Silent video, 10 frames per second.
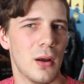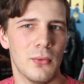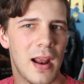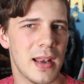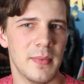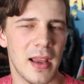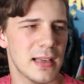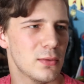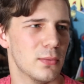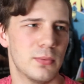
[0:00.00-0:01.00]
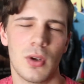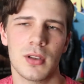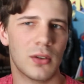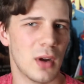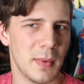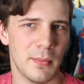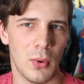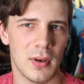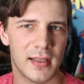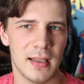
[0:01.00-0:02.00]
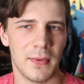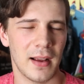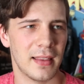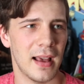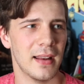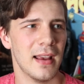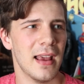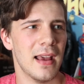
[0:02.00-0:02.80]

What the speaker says: on random days and we'll toss a rugby ball and stuff like that.